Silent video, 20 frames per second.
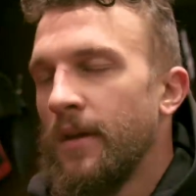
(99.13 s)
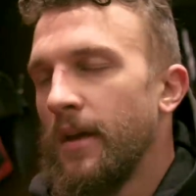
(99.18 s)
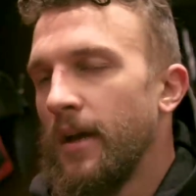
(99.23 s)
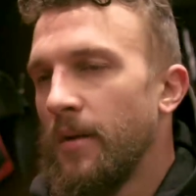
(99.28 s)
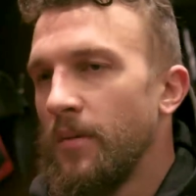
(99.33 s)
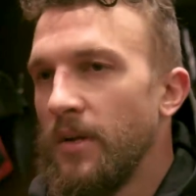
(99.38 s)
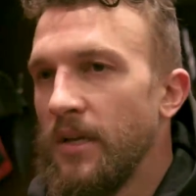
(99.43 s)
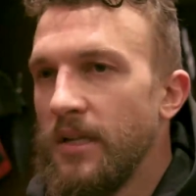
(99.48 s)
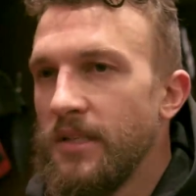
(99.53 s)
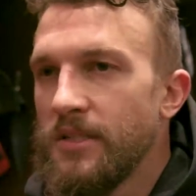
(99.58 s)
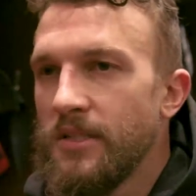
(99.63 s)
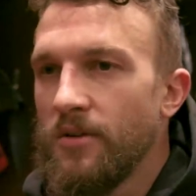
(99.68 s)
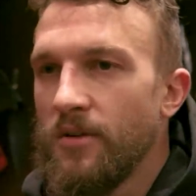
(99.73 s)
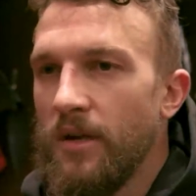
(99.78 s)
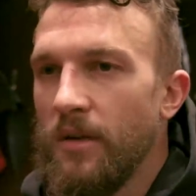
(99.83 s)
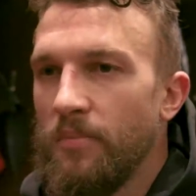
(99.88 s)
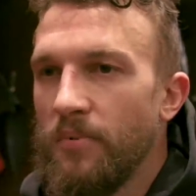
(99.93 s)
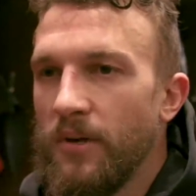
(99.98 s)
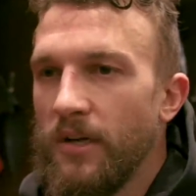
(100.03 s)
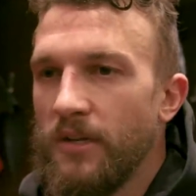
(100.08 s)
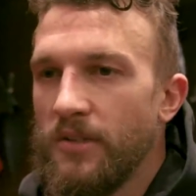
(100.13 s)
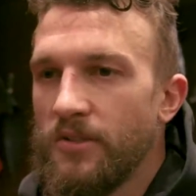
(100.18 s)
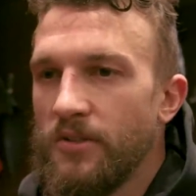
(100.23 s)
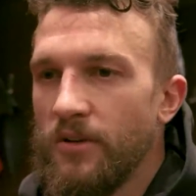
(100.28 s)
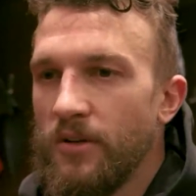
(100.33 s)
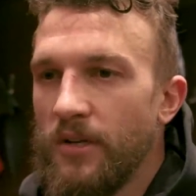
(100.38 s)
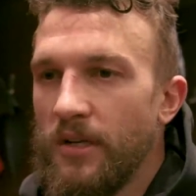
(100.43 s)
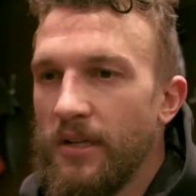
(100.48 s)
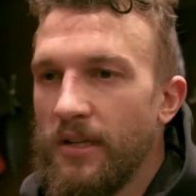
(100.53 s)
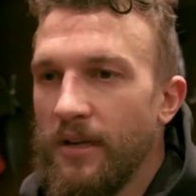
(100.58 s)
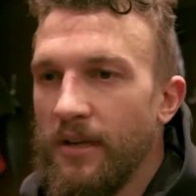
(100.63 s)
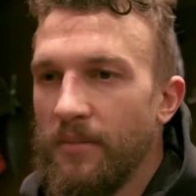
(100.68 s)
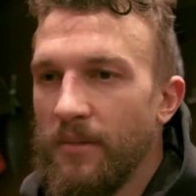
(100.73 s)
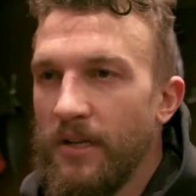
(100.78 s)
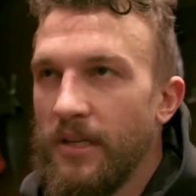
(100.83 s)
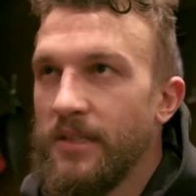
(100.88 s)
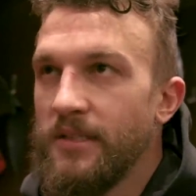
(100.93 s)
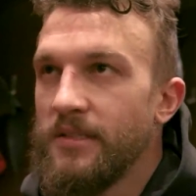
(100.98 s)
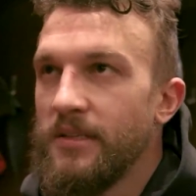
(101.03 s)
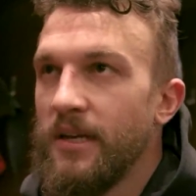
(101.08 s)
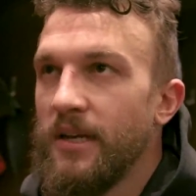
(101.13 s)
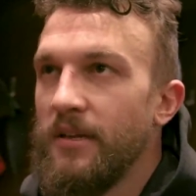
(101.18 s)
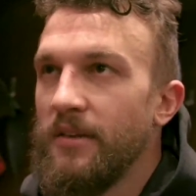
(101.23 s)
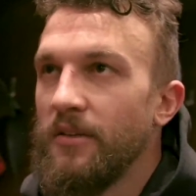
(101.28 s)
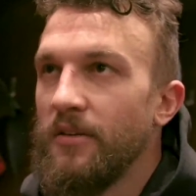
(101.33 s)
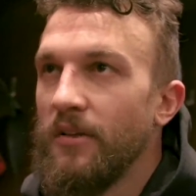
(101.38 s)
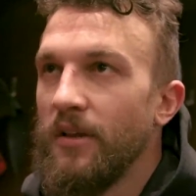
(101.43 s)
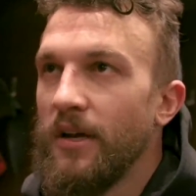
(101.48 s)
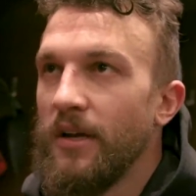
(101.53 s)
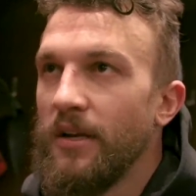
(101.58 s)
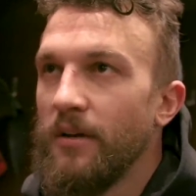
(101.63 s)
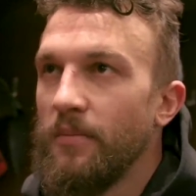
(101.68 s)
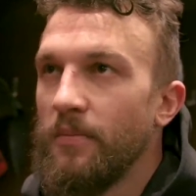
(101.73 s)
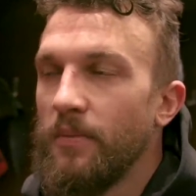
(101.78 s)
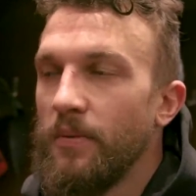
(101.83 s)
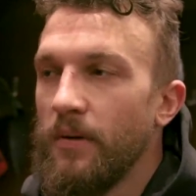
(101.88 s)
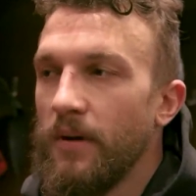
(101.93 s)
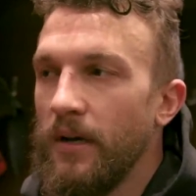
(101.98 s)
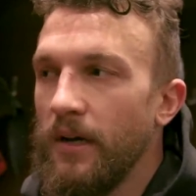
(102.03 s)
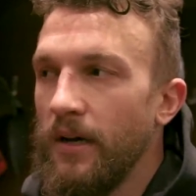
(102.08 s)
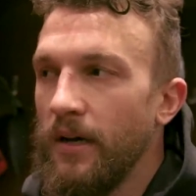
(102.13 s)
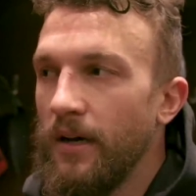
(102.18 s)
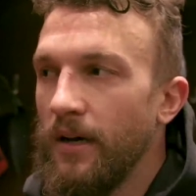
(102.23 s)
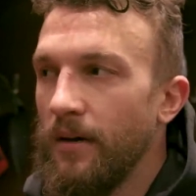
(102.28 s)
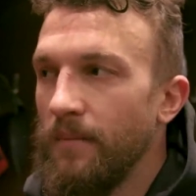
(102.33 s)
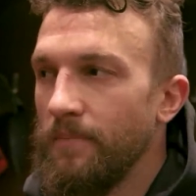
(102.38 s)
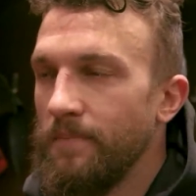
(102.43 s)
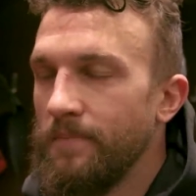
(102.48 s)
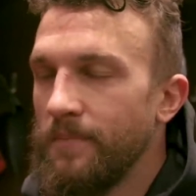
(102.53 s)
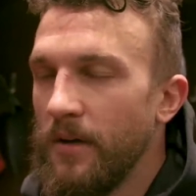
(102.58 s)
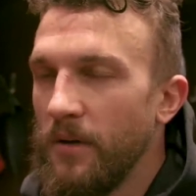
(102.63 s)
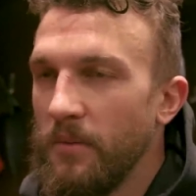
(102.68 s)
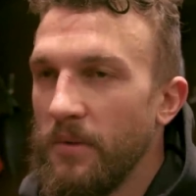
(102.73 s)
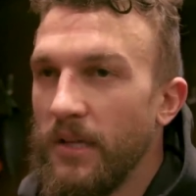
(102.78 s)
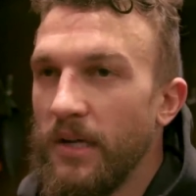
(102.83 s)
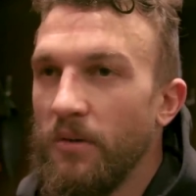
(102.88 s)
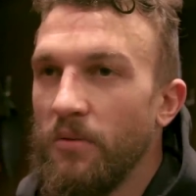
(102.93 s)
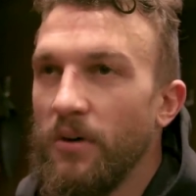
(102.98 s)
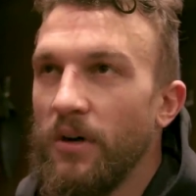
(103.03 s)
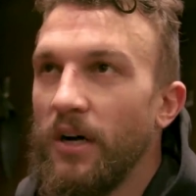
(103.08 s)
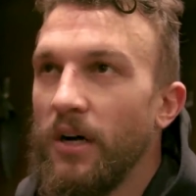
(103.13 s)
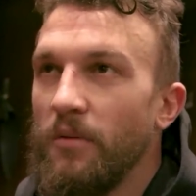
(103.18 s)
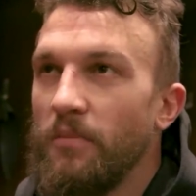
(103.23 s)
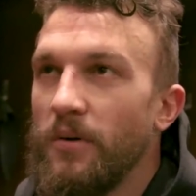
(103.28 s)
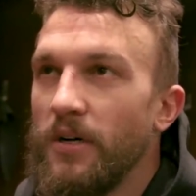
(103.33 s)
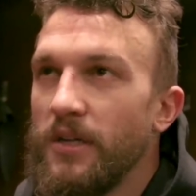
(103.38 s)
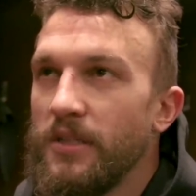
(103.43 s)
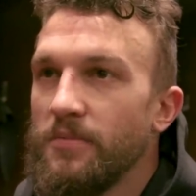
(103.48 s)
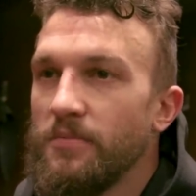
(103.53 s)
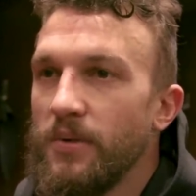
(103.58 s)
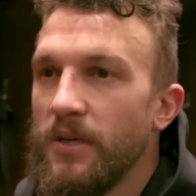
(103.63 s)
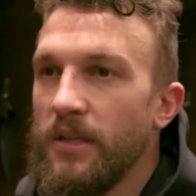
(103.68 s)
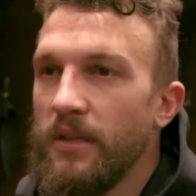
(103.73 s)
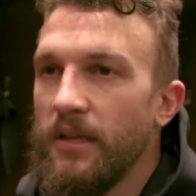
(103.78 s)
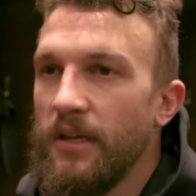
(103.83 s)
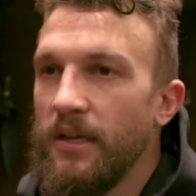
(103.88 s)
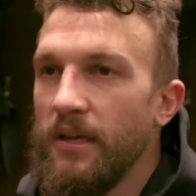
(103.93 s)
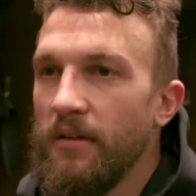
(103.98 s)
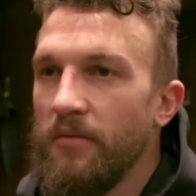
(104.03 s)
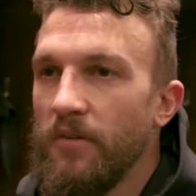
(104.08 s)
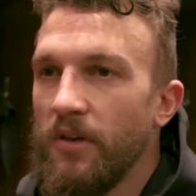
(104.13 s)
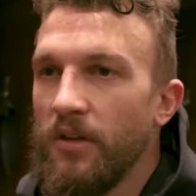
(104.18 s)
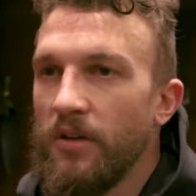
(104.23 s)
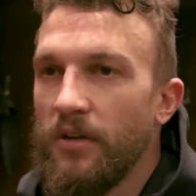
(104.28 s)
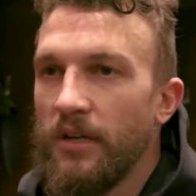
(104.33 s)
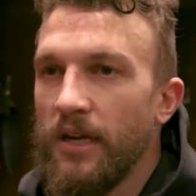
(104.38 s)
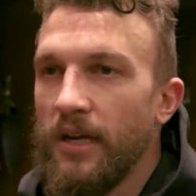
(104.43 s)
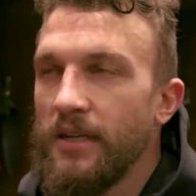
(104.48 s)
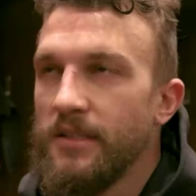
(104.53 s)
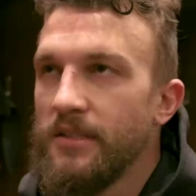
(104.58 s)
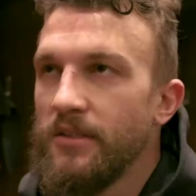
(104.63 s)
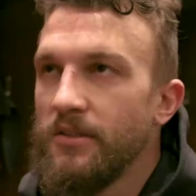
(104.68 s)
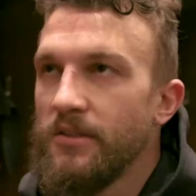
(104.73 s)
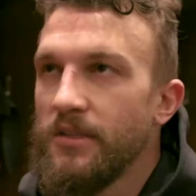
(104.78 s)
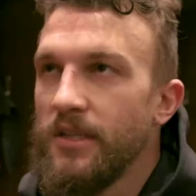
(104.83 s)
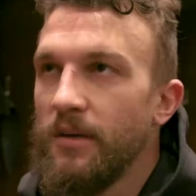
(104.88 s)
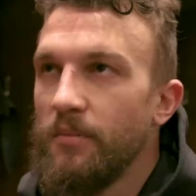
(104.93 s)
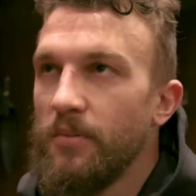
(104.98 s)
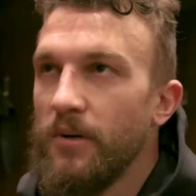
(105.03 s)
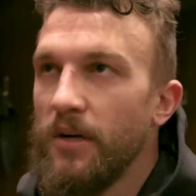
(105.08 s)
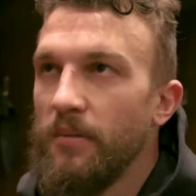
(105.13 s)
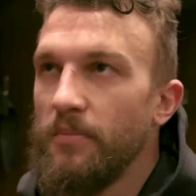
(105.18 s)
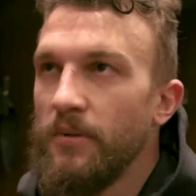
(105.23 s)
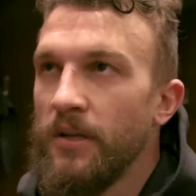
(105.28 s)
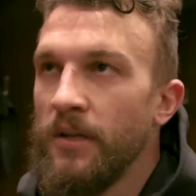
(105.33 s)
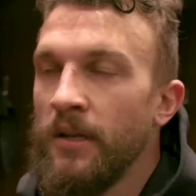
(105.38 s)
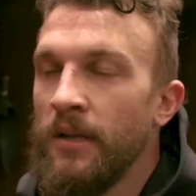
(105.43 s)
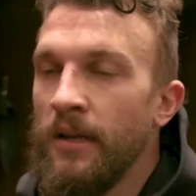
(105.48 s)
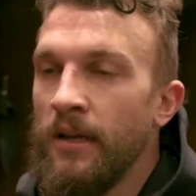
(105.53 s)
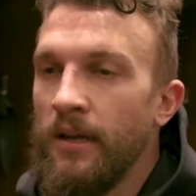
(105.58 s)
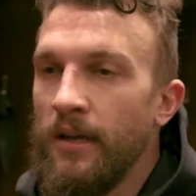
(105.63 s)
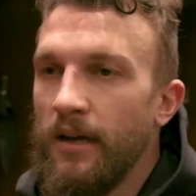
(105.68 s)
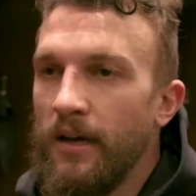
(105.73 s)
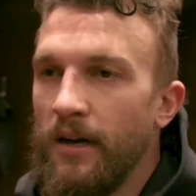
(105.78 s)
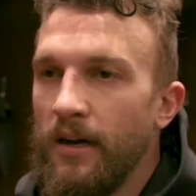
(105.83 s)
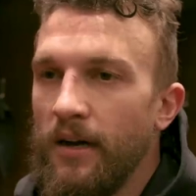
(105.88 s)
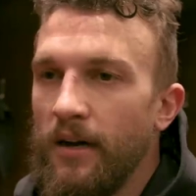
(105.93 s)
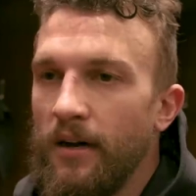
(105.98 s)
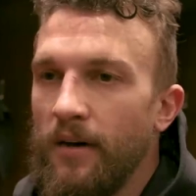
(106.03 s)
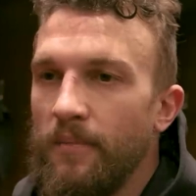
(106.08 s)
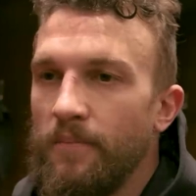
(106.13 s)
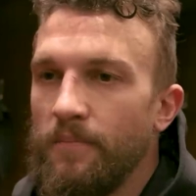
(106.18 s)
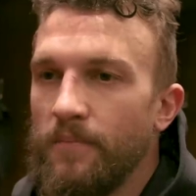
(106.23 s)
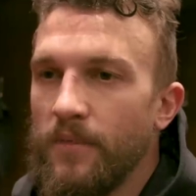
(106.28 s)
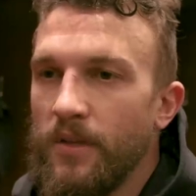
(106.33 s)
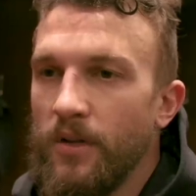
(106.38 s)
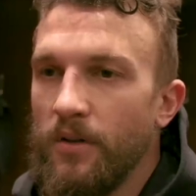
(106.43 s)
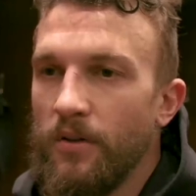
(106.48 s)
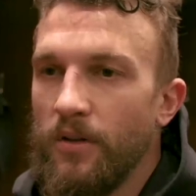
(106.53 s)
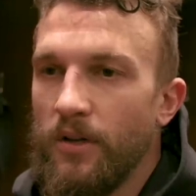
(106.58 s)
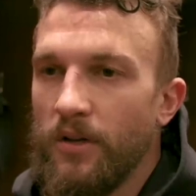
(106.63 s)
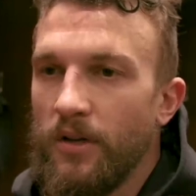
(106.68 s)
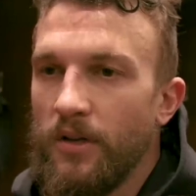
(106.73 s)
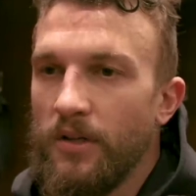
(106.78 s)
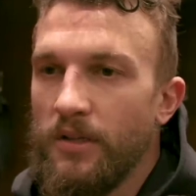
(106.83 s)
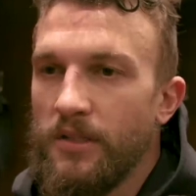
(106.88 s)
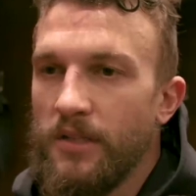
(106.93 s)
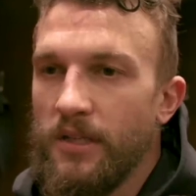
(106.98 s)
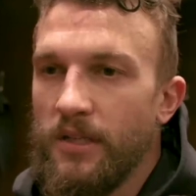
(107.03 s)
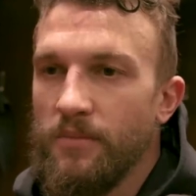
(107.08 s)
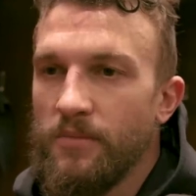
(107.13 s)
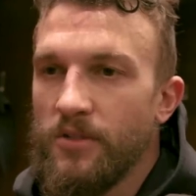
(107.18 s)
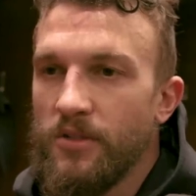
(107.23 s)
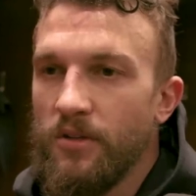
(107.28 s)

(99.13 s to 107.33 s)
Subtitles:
I mean, he's a great player, so anytime that he's not in their lineup, that will help us. But they have other guys that will step up, and, they're a good team.